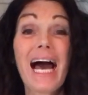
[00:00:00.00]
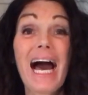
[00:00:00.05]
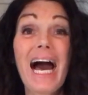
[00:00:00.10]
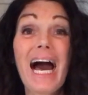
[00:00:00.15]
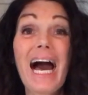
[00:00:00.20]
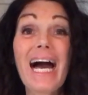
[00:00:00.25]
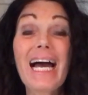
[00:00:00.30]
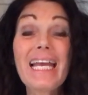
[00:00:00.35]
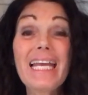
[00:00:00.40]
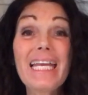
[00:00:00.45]

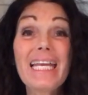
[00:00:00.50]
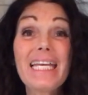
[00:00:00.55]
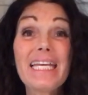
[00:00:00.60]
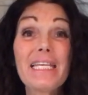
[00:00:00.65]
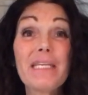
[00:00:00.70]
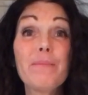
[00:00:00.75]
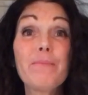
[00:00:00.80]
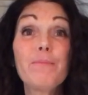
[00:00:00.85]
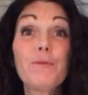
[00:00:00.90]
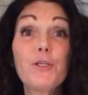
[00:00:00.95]
high
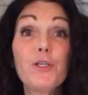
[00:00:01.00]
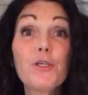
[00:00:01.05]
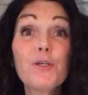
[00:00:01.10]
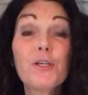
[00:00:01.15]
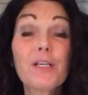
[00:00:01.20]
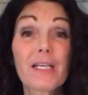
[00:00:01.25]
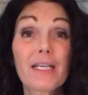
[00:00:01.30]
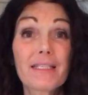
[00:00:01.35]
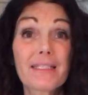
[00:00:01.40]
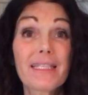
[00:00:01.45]
in
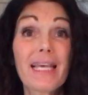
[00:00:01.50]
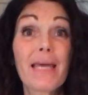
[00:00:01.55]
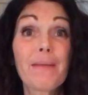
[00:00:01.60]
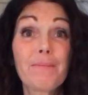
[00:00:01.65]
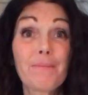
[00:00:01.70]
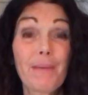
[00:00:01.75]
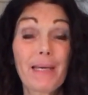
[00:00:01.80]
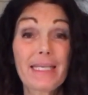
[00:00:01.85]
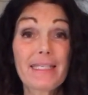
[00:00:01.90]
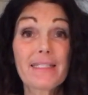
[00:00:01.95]
mucus
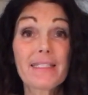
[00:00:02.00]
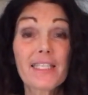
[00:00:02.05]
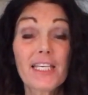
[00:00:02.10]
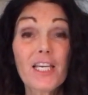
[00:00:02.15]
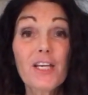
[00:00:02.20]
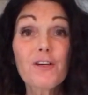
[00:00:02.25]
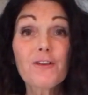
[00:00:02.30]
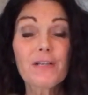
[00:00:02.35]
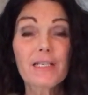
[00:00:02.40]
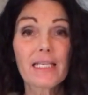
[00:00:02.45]
and
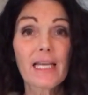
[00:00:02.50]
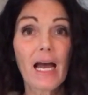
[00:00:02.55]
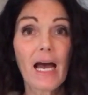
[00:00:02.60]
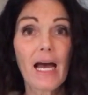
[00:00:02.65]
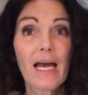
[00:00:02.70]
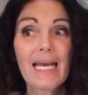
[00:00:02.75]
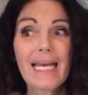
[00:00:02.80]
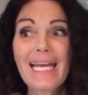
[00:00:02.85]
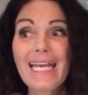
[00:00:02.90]
bacteria.